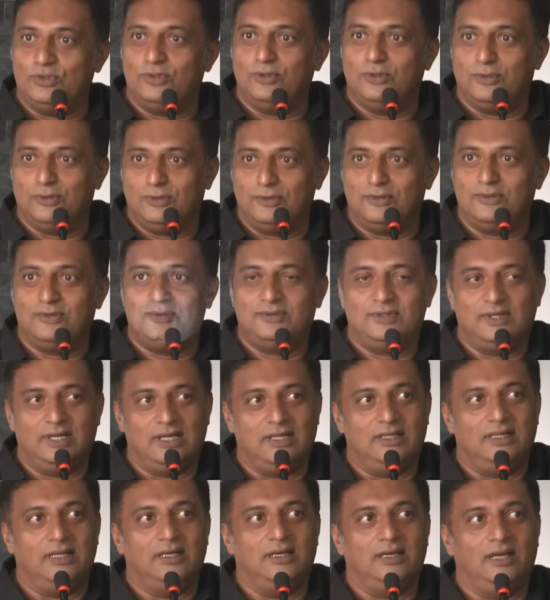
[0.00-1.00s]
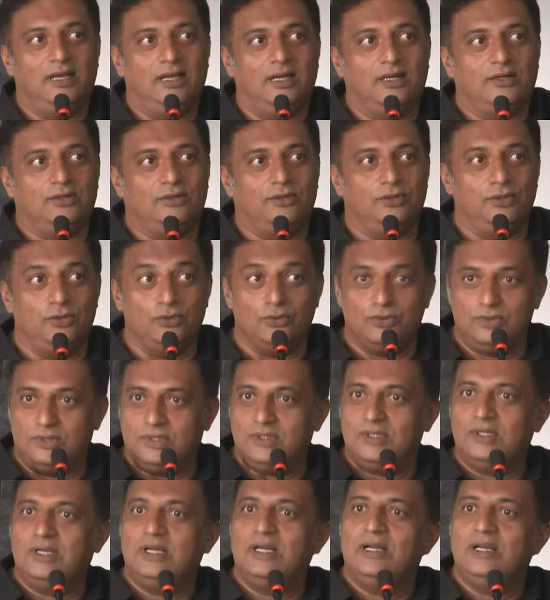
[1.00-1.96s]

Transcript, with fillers: to know, and then he had to use